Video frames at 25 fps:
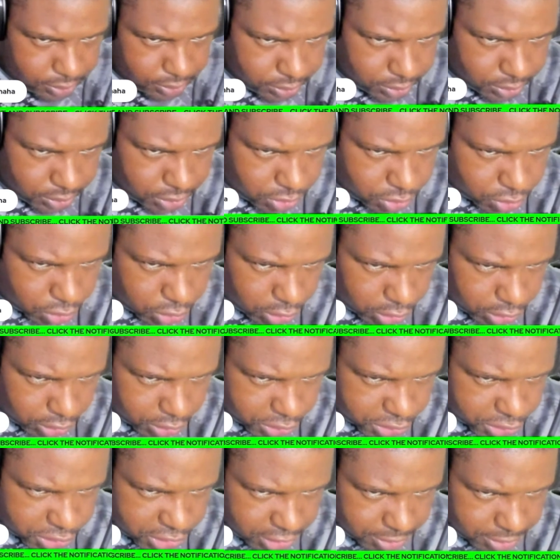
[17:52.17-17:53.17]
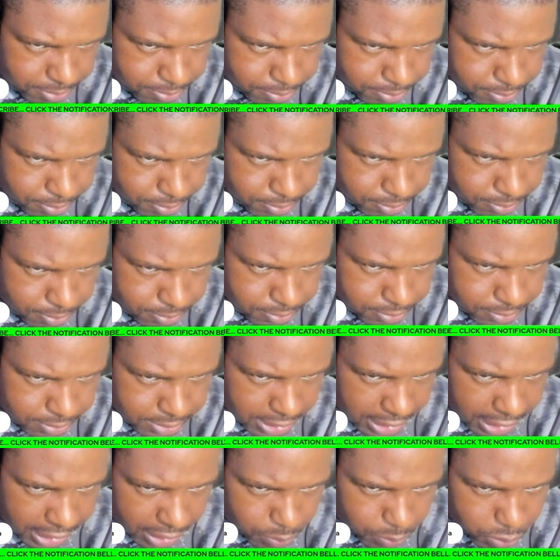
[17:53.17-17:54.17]
Cronk Gym now
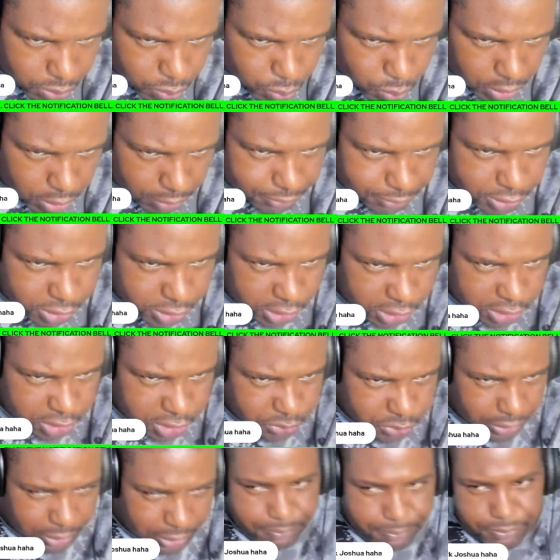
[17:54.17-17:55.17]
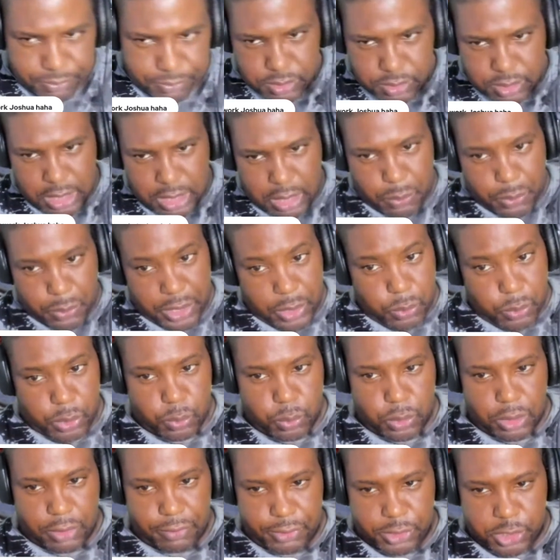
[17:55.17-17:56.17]
wouldn't work for Joshua. No way, it wouldn't work for
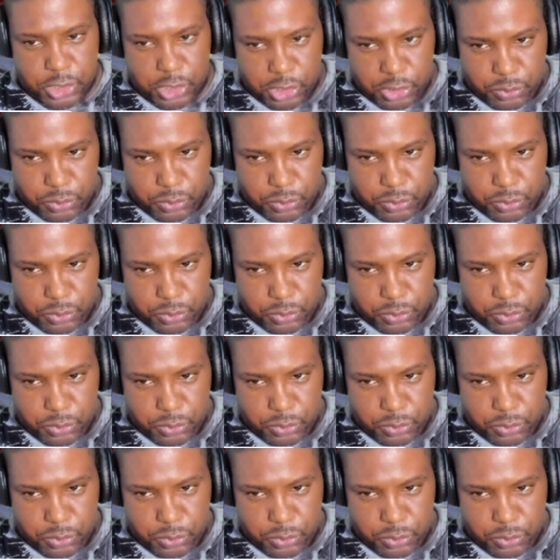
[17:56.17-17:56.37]
Joshua.